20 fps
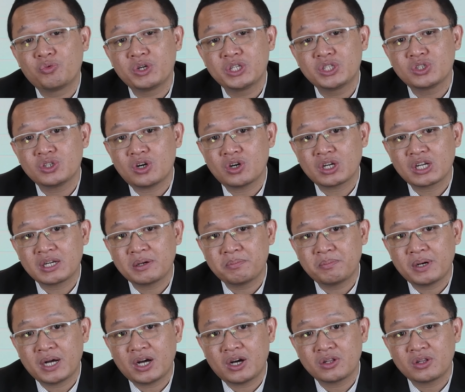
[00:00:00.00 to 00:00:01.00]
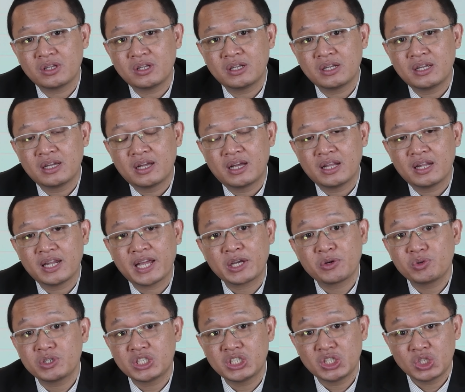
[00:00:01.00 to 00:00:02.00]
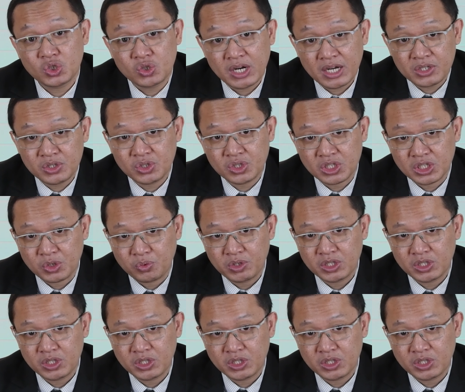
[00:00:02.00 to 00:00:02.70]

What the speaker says: We talk about language structure.